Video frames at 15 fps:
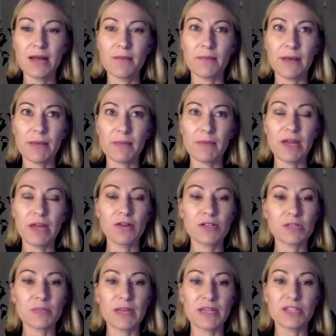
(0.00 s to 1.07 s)
My
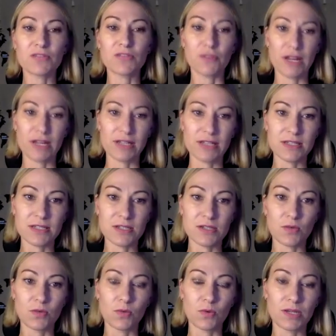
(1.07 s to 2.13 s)
parents' best friends
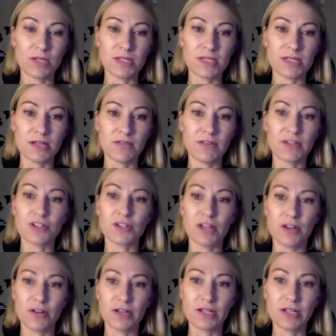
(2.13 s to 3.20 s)
was a
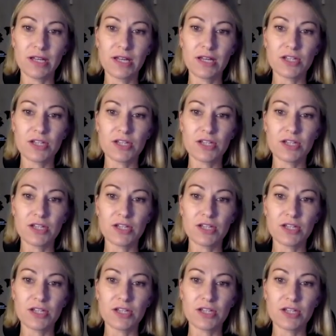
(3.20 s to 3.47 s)
veterinarian.